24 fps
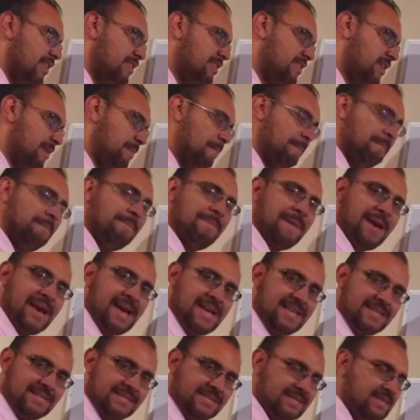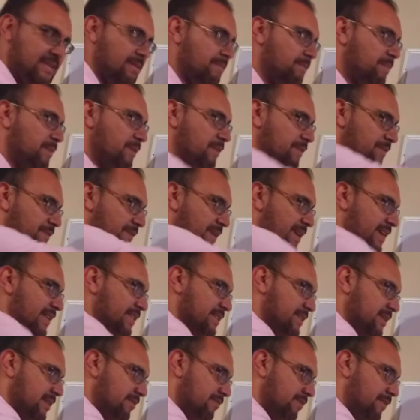The past
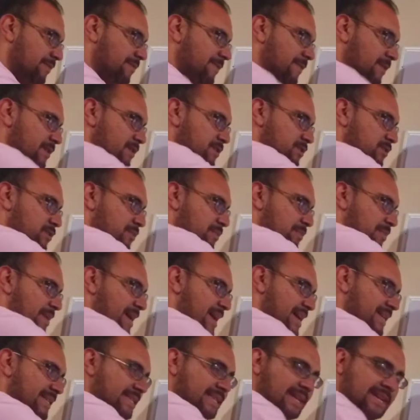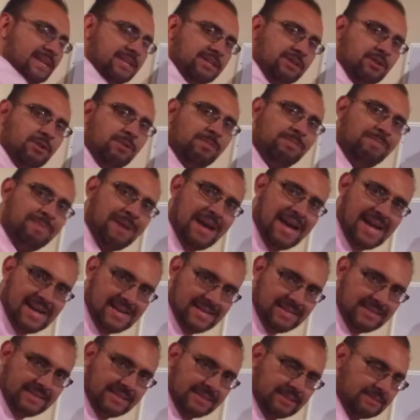perfect refers to past and is called
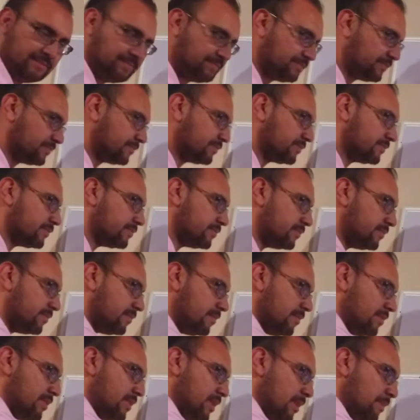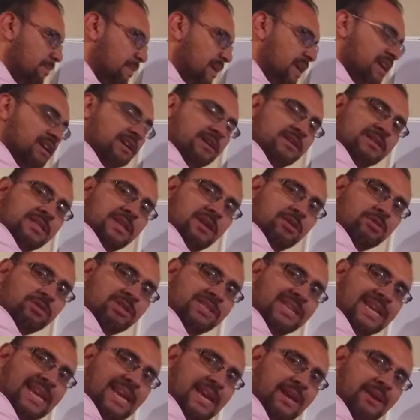past because the
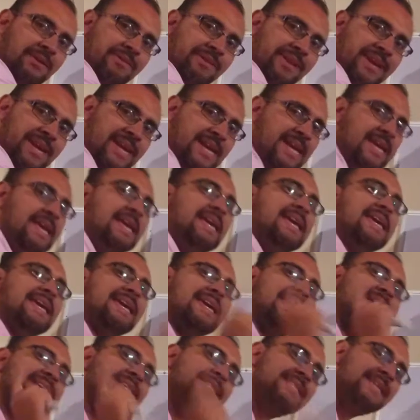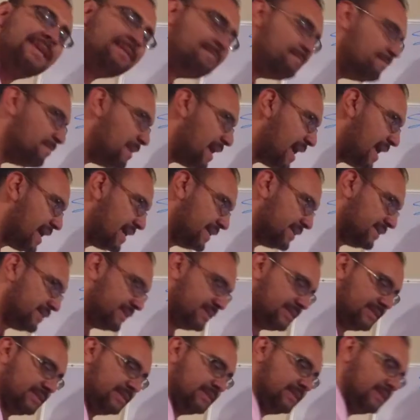auxiliary is in past.